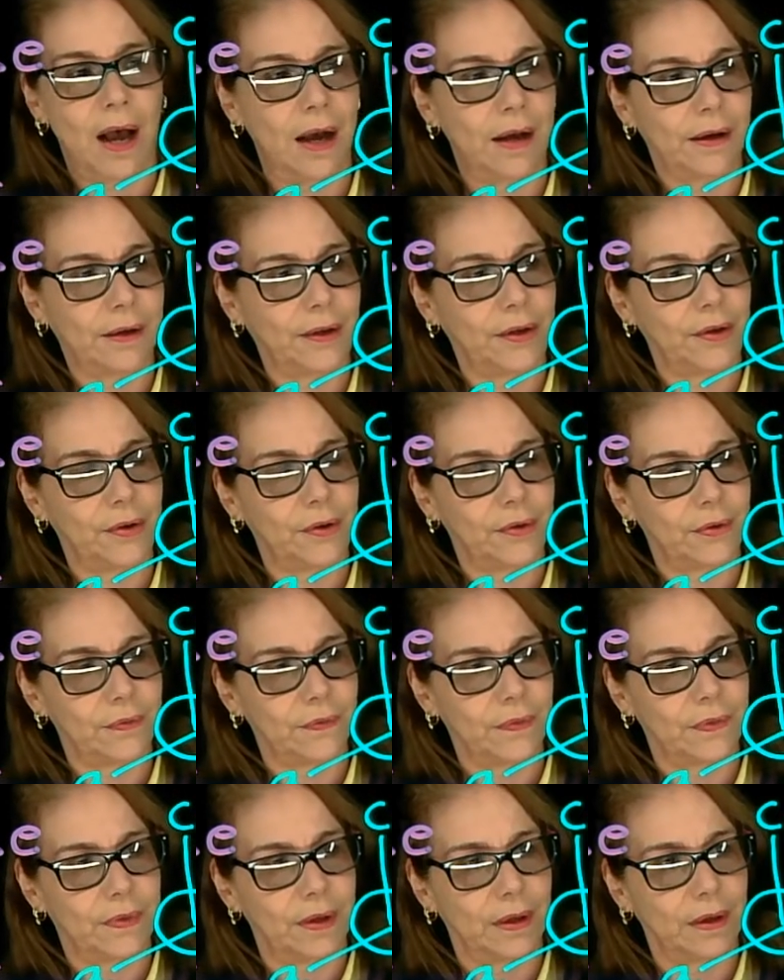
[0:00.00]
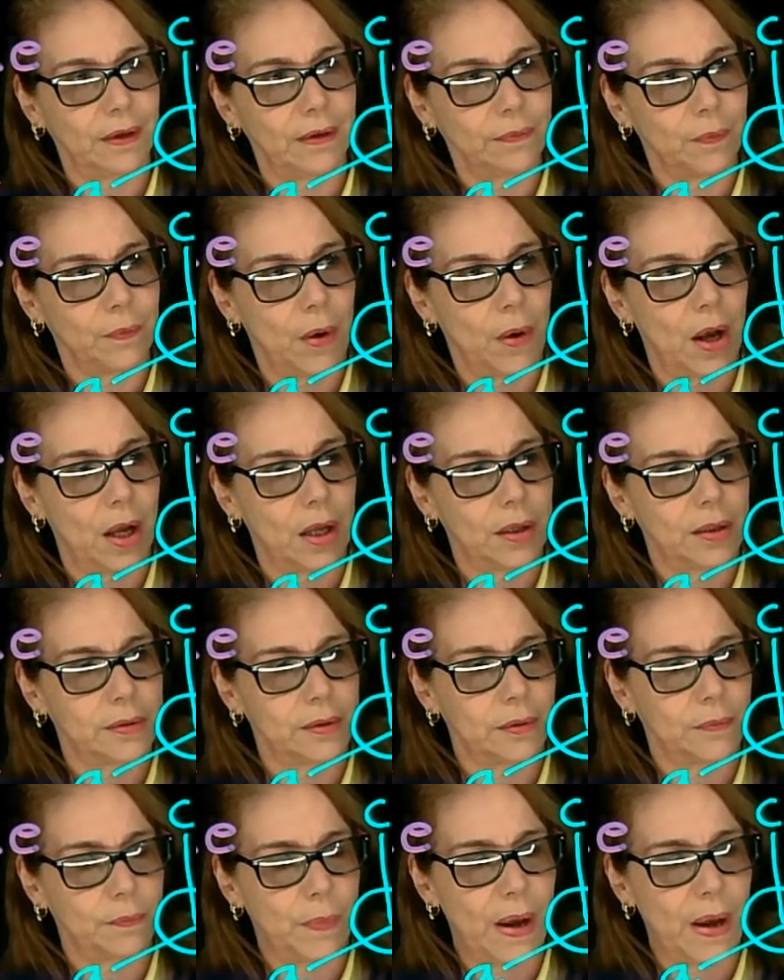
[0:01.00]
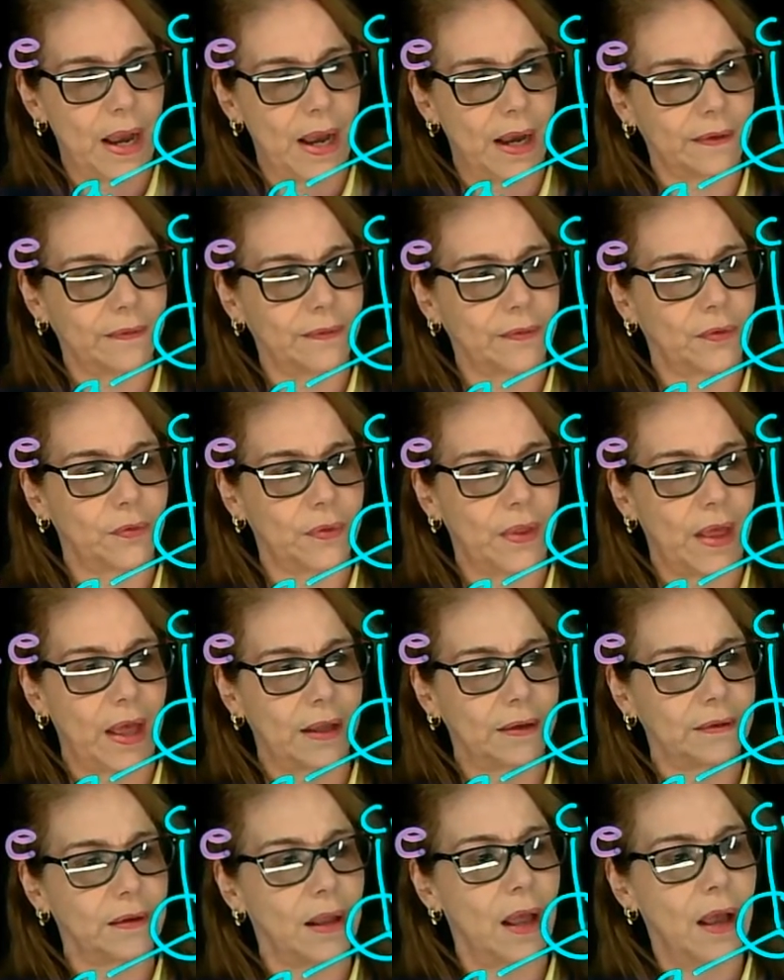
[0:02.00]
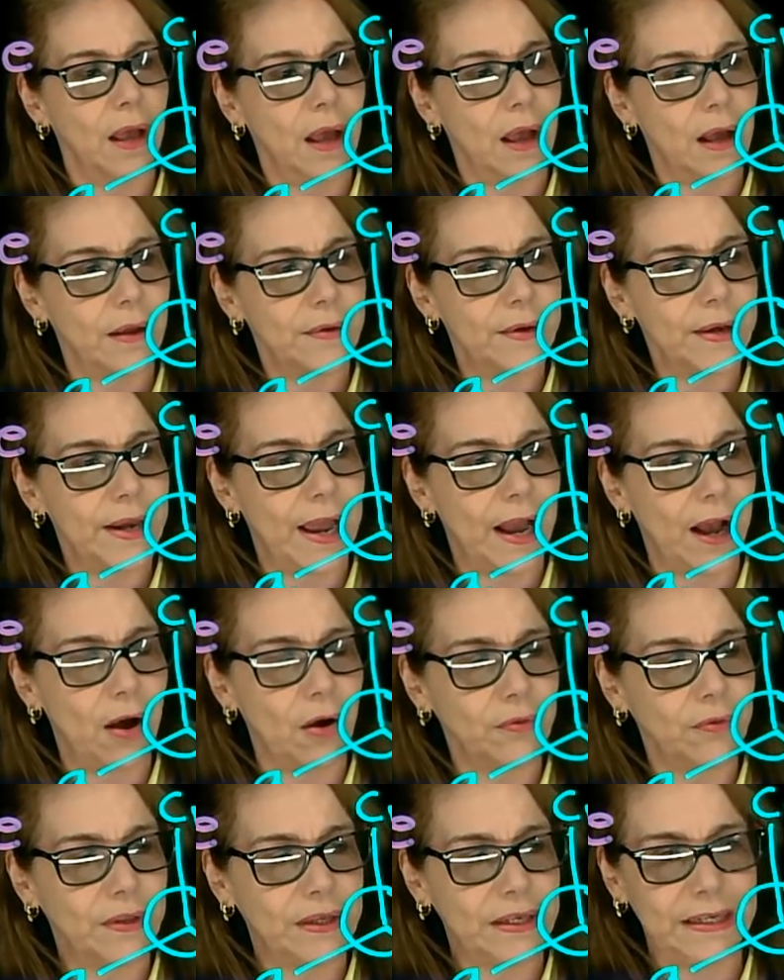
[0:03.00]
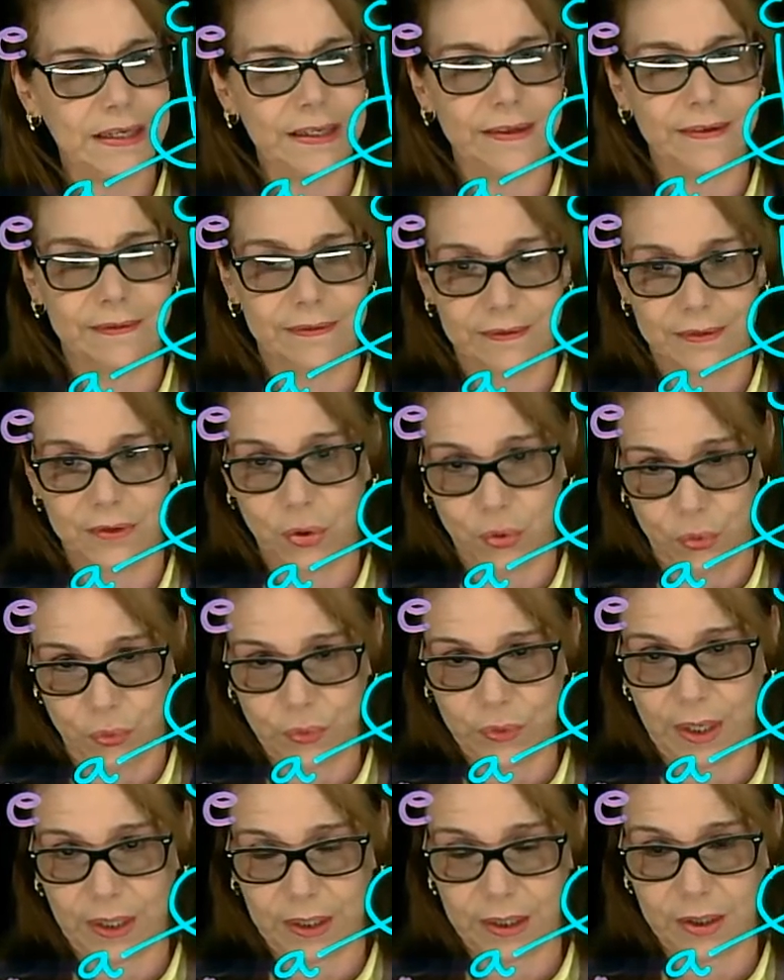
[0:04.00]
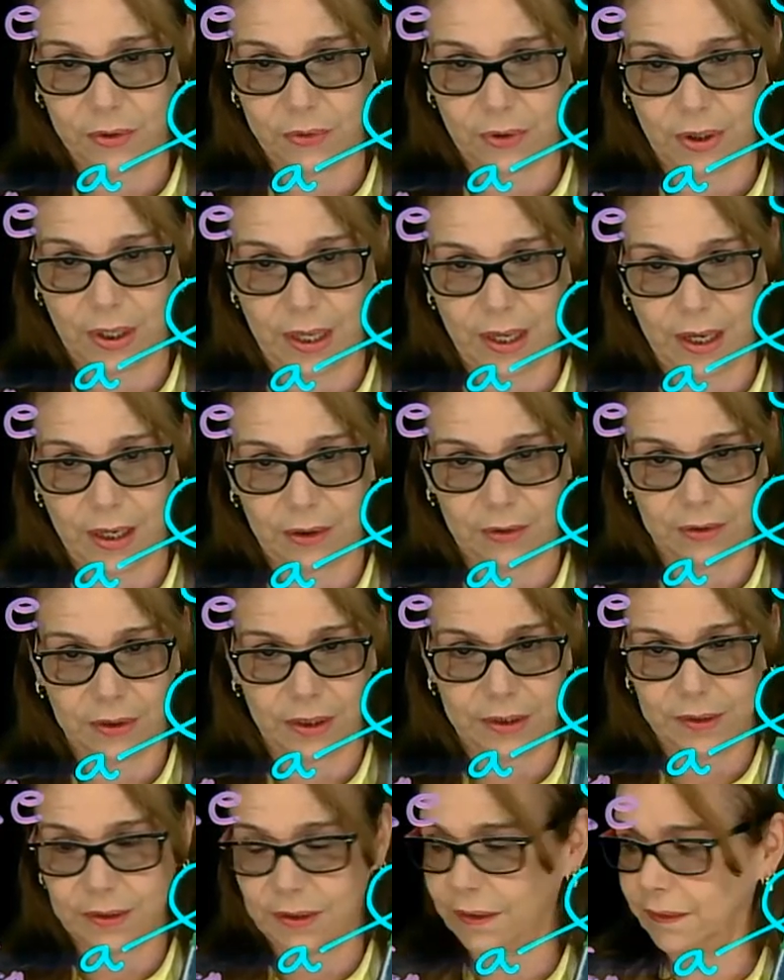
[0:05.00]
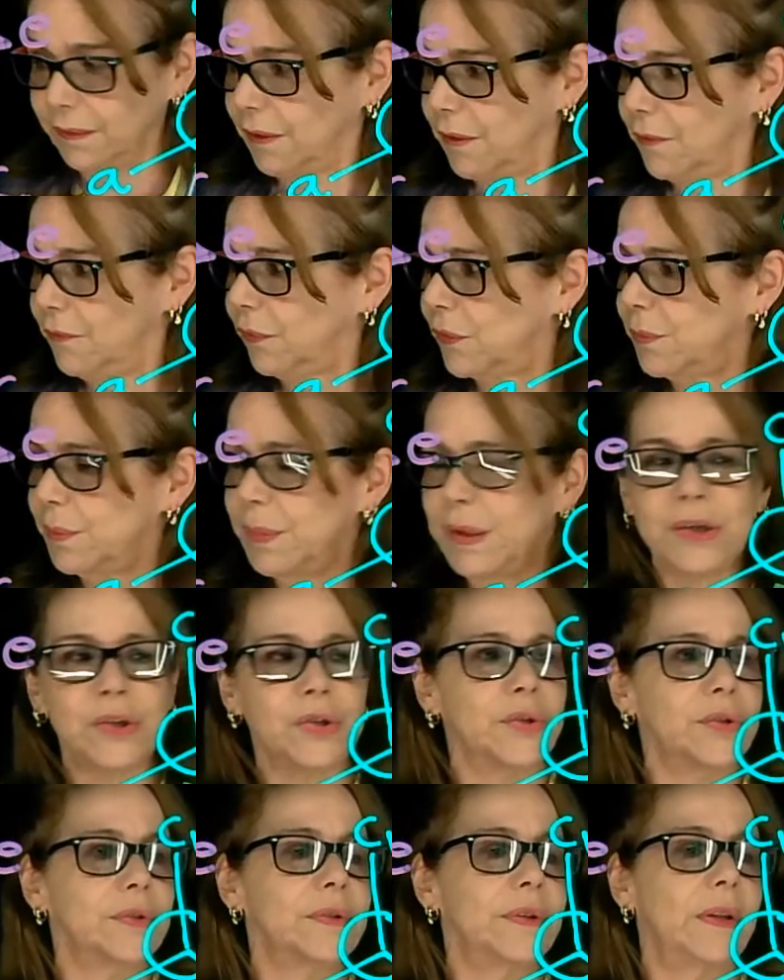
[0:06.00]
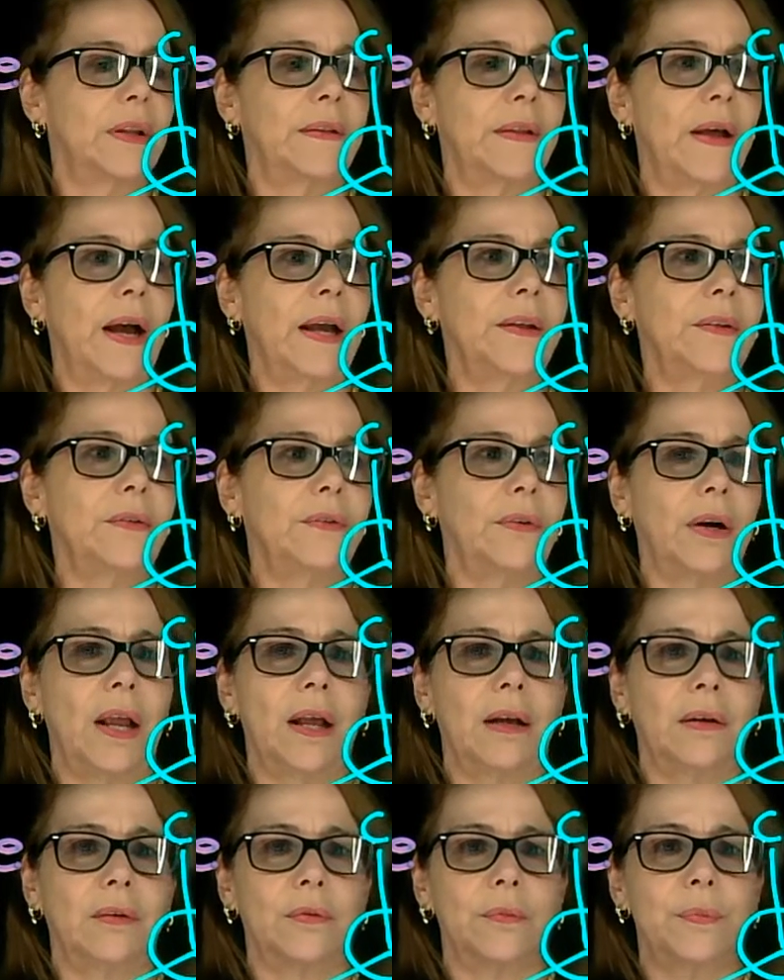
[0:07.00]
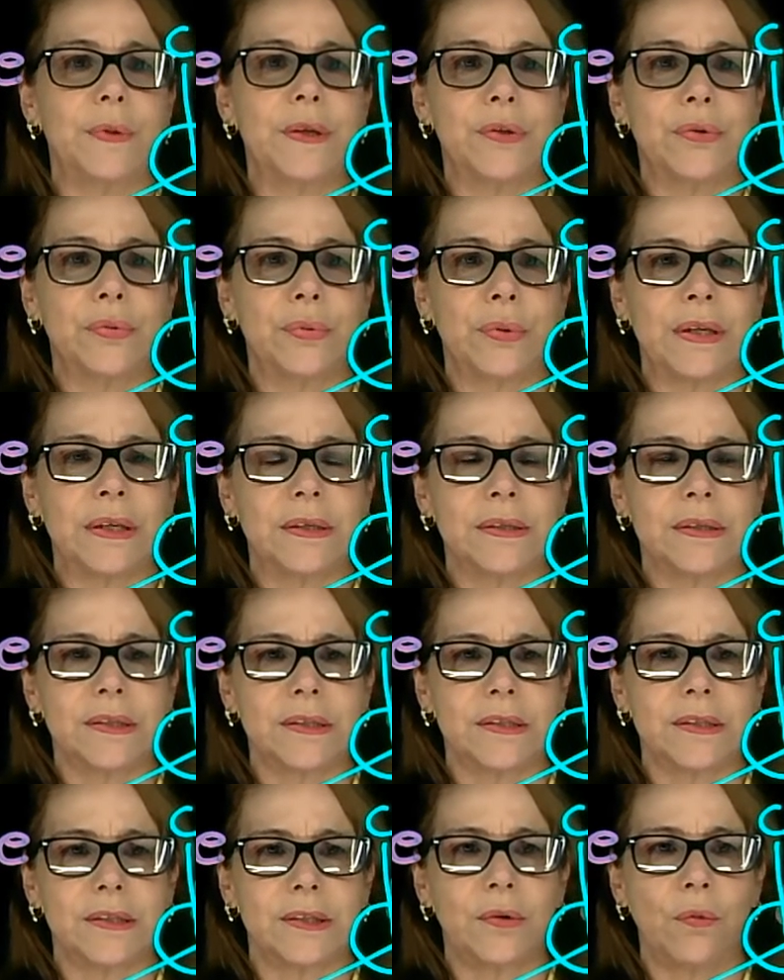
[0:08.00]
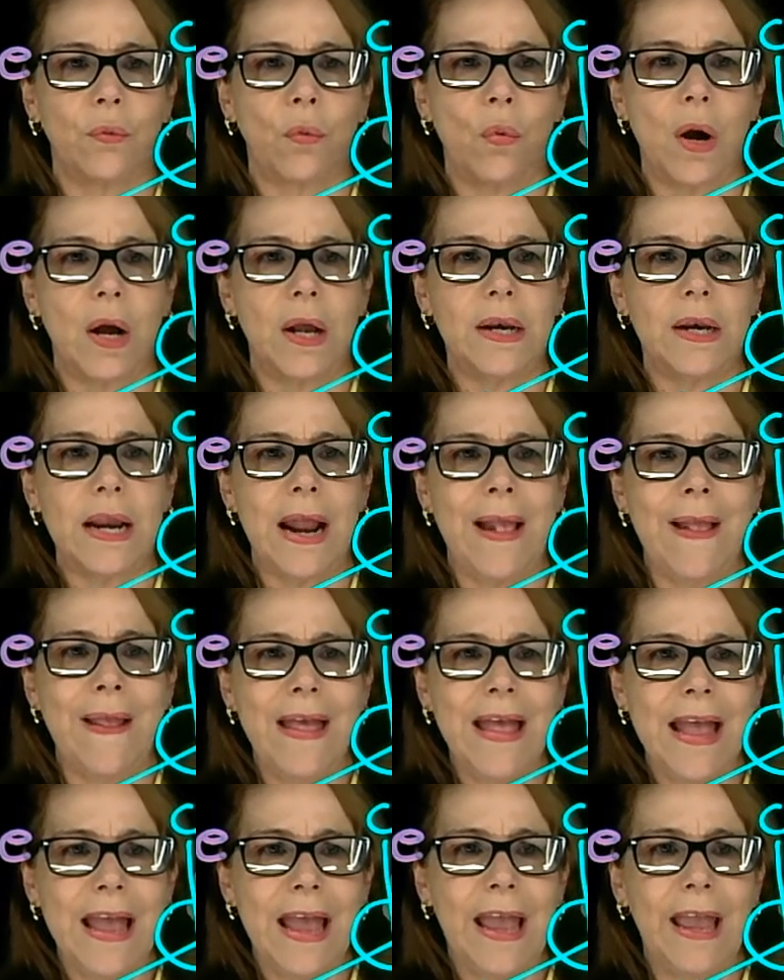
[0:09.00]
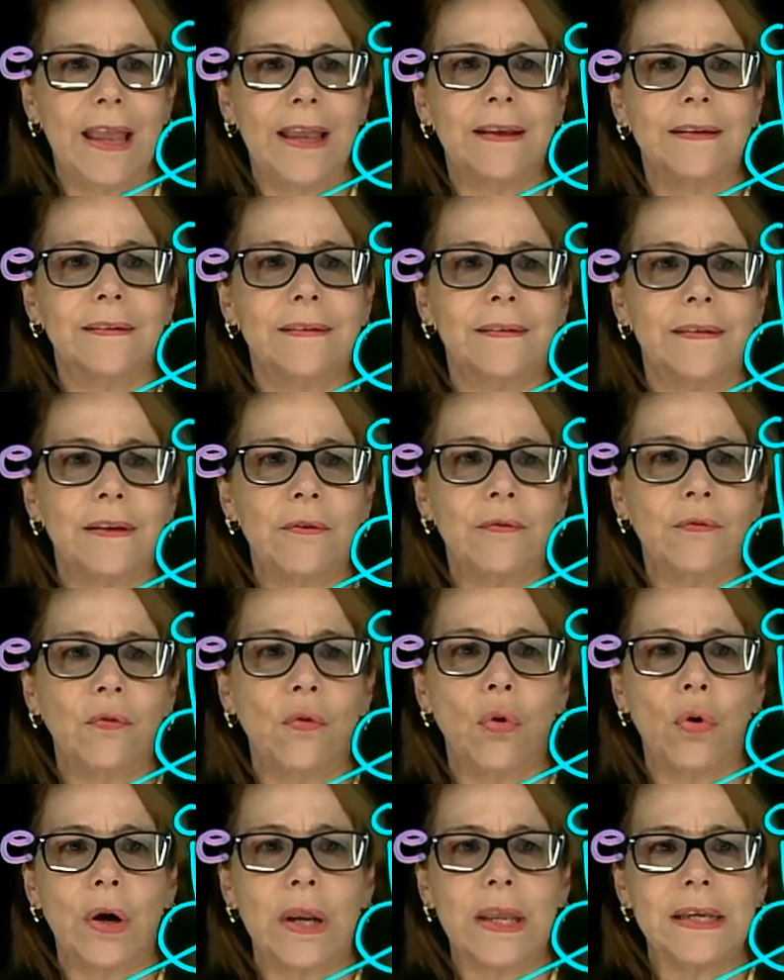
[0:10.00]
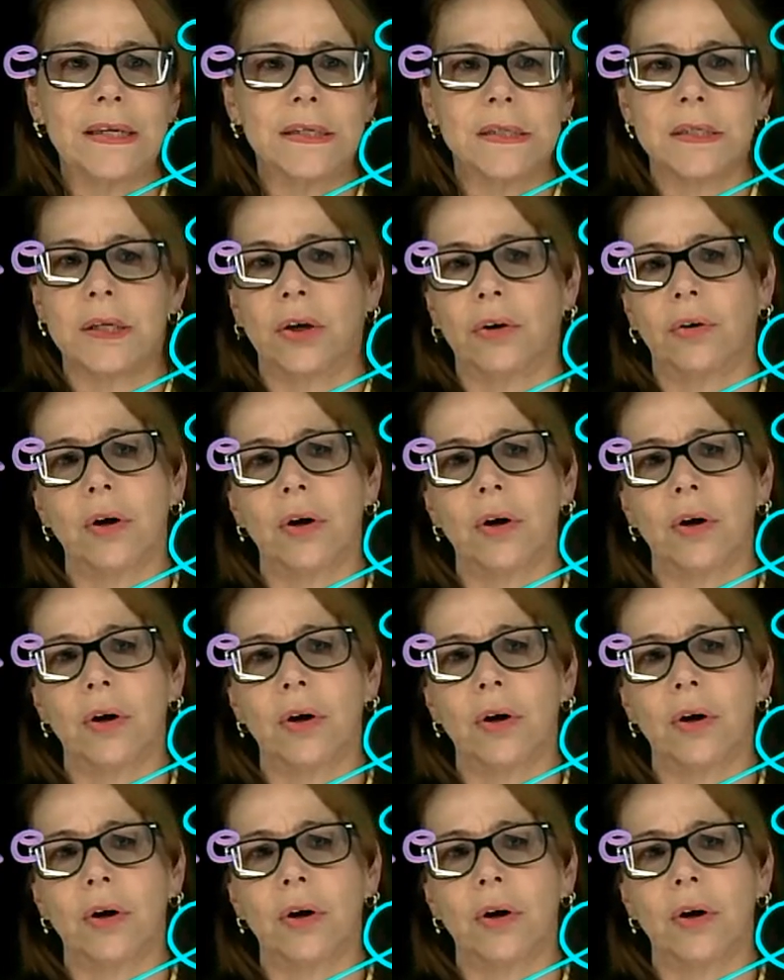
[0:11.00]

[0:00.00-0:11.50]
here, this one in the back, so that now the new dihedral angle in this conformation, the dihedral angle between C1 and C4 is 0.